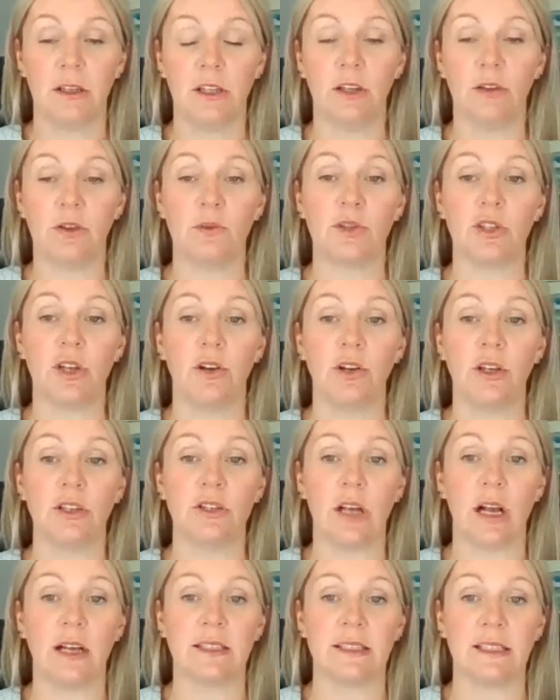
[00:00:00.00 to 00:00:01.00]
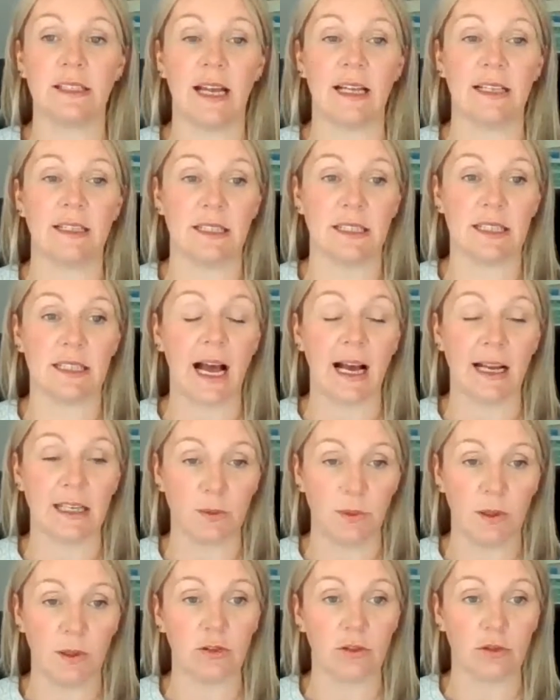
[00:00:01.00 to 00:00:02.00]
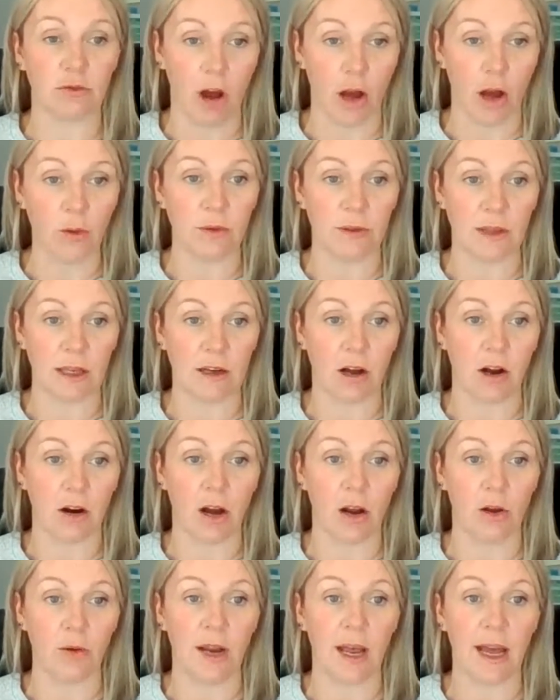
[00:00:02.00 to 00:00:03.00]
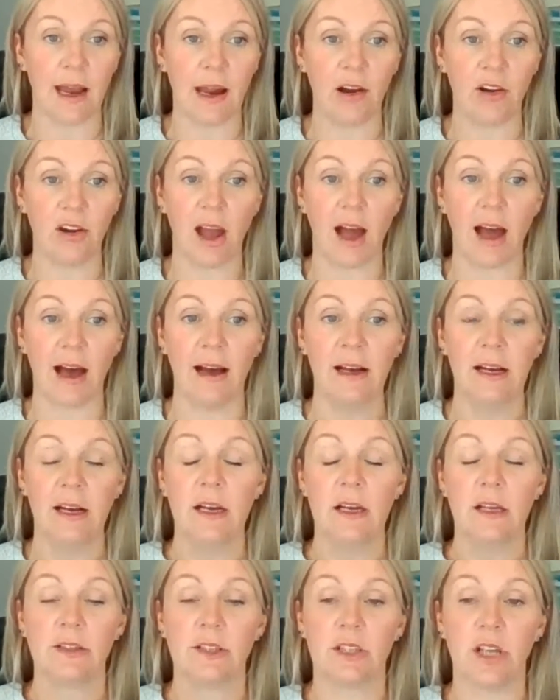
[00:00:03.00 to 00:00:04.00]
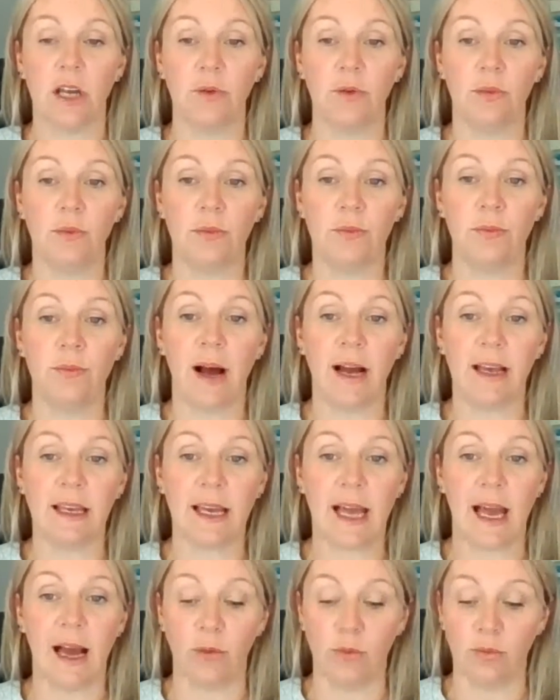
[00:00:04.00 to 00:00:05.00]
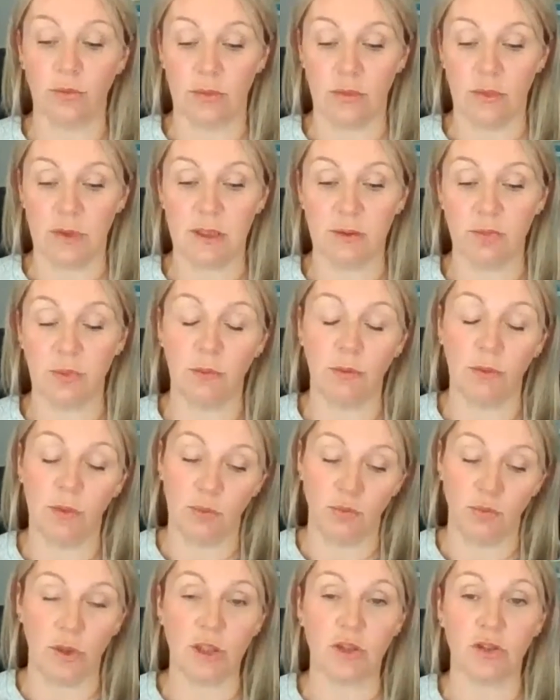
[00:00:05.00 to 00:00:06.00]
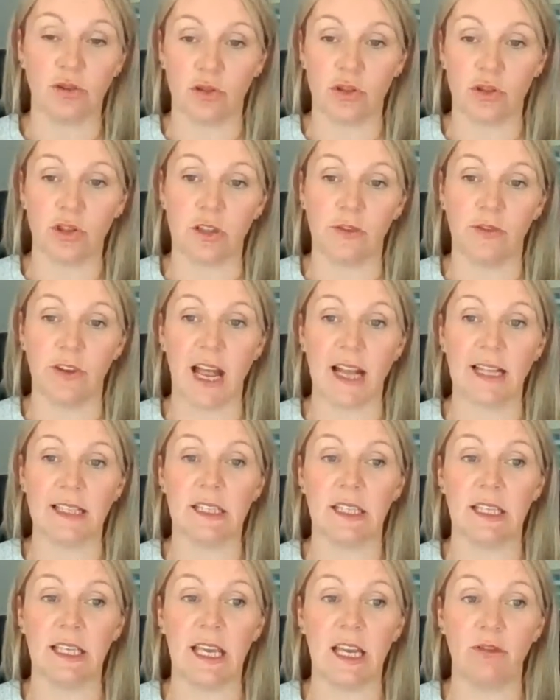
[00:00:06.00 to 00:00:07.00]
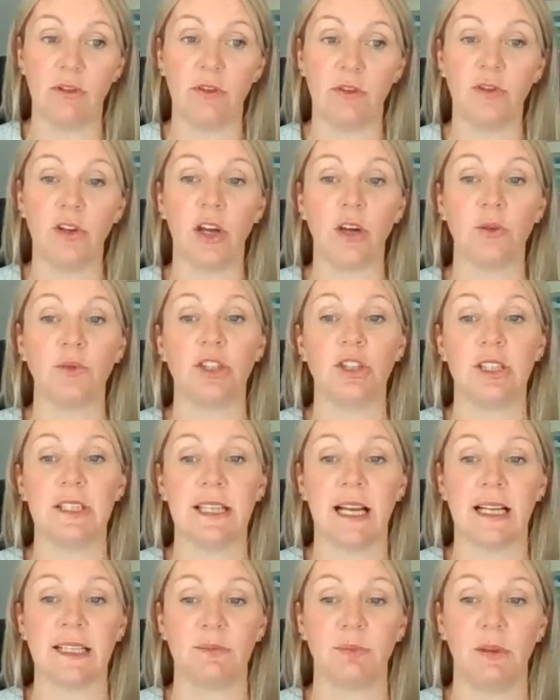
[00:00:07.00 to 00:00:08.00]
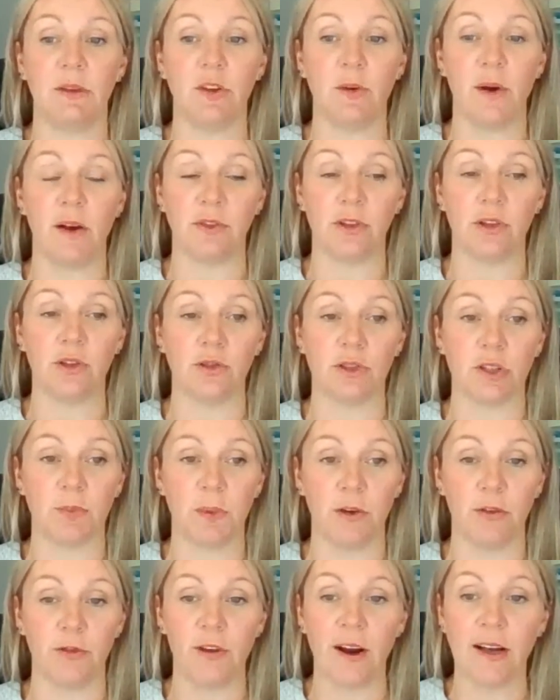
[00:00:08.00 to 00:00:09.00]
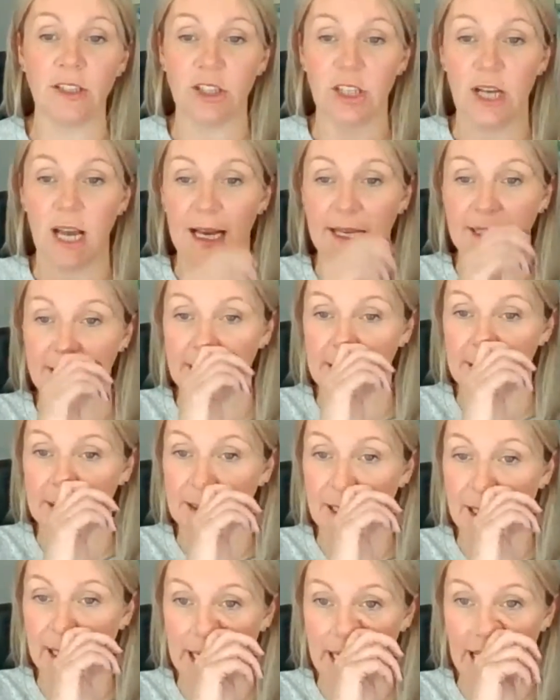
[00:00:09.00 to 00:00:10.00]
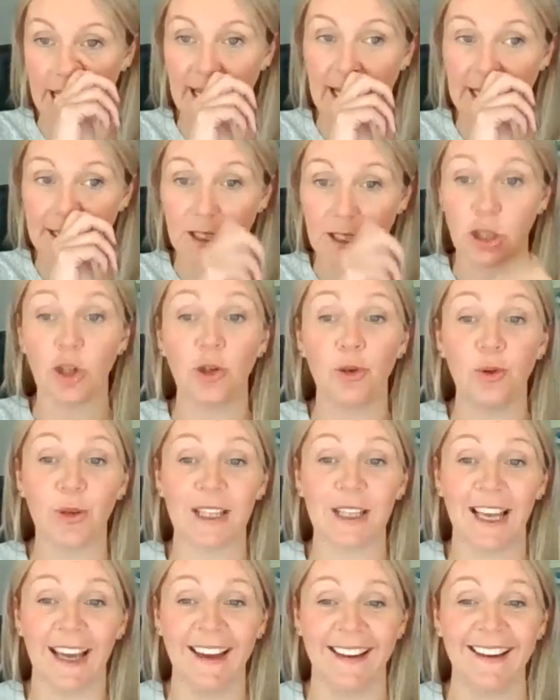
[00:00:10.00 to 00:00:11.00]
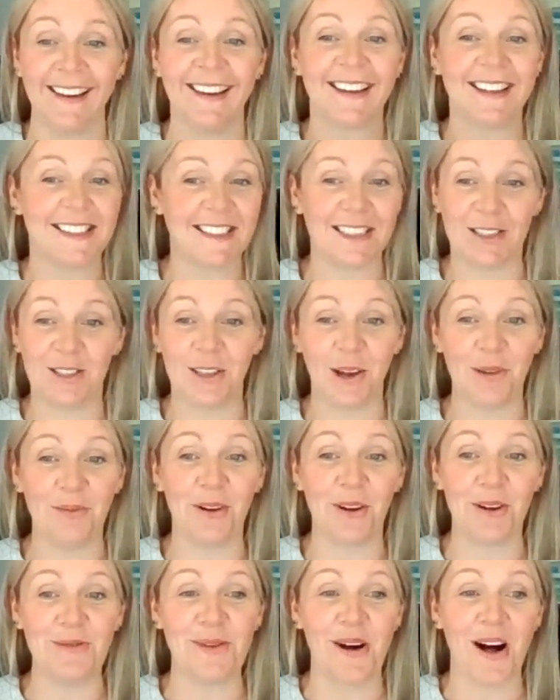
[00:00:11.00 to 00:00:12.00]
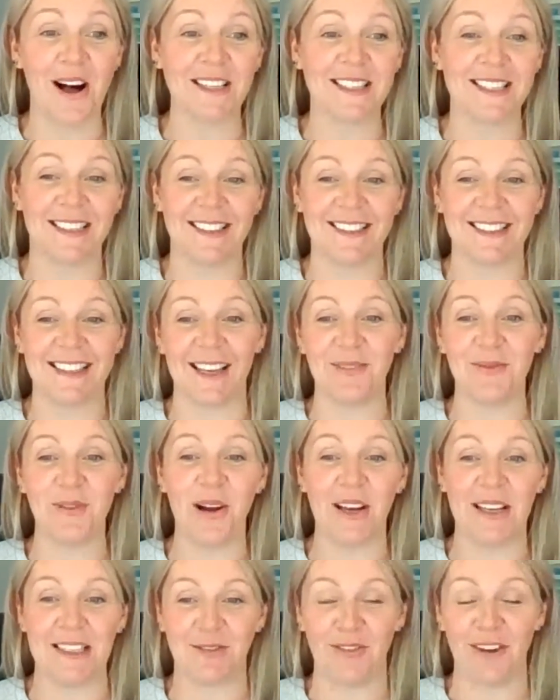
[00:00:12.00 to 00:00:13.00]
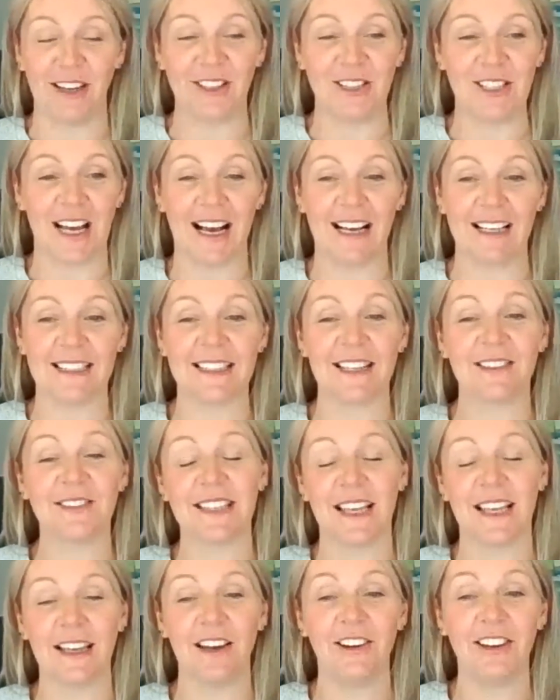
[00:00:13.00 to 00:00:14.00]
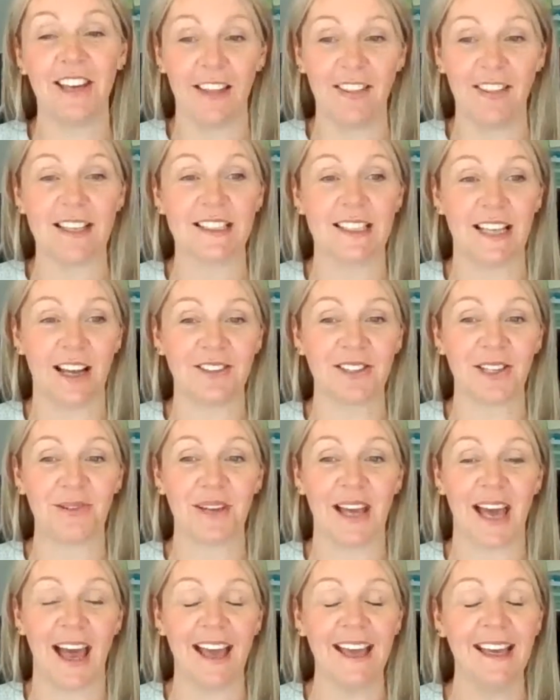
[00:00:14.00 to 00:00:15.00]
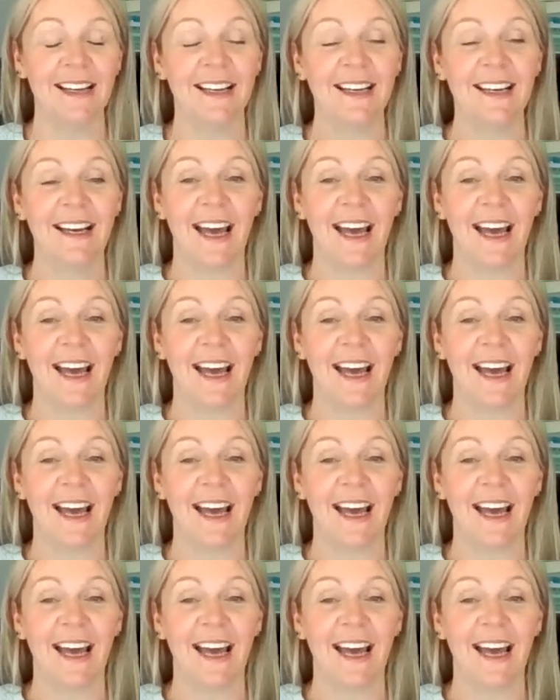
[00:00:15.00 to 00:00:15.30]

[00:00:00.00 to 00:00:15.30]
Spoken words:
There was only a certain size we could grow within our own area. So my accountant, we've done sort of an end of year review, and she said to me, have you ever thought about franchising? And I had to Google it because I didn't know what it was. And I was like, what is franchise? And I was like, oh yeah, that sounds okay.